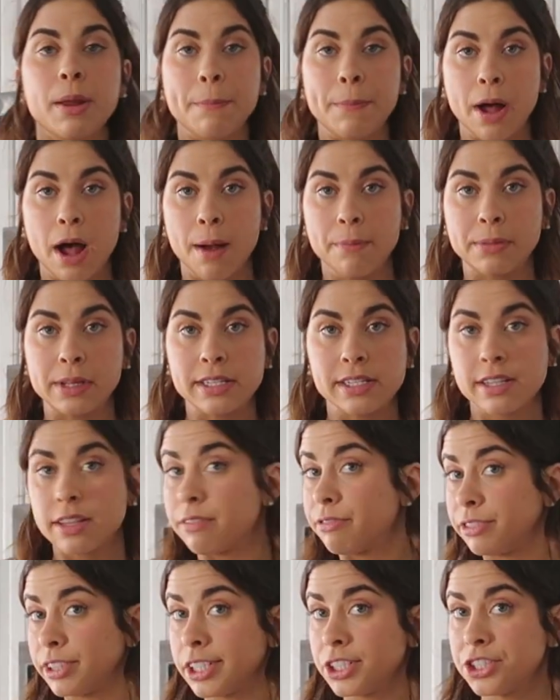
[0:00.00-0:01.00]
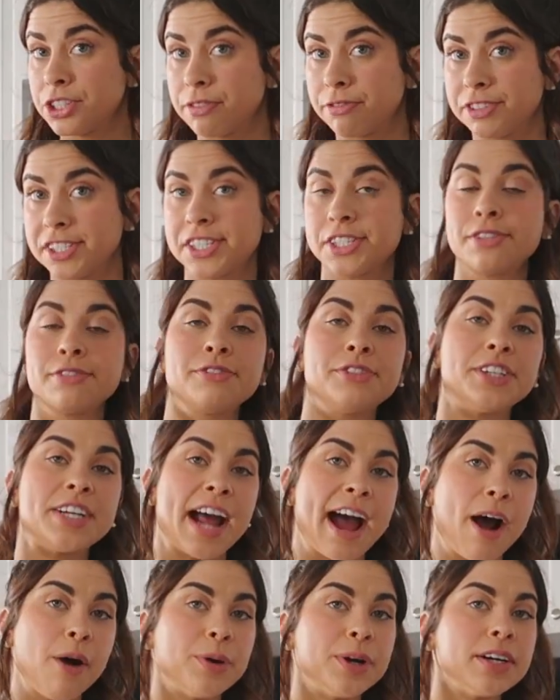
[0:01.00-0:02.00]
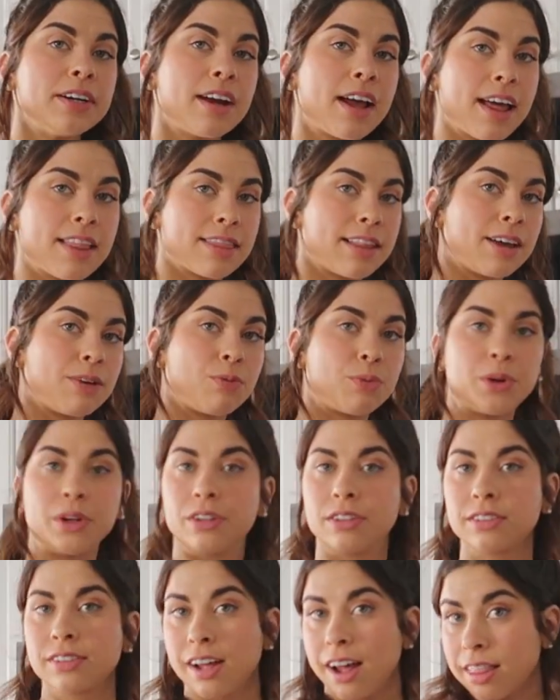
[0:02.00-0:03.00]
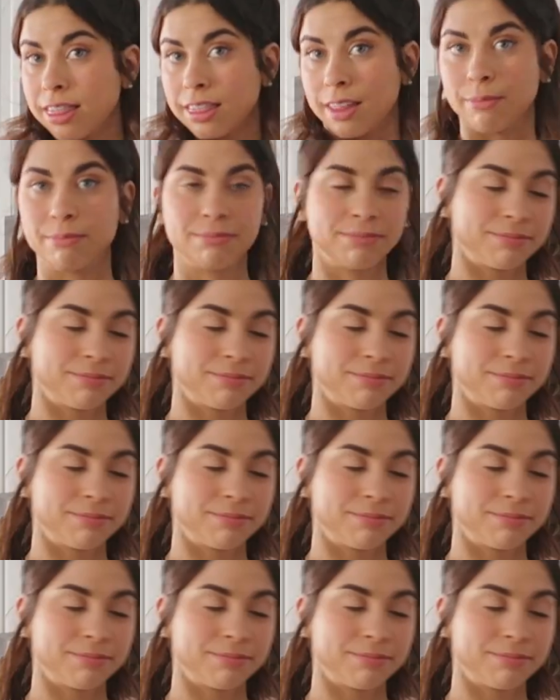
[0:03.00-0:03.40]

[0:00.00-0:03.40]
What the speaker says: pop this in the fridge or the freezer for an hour and then we'll cut them.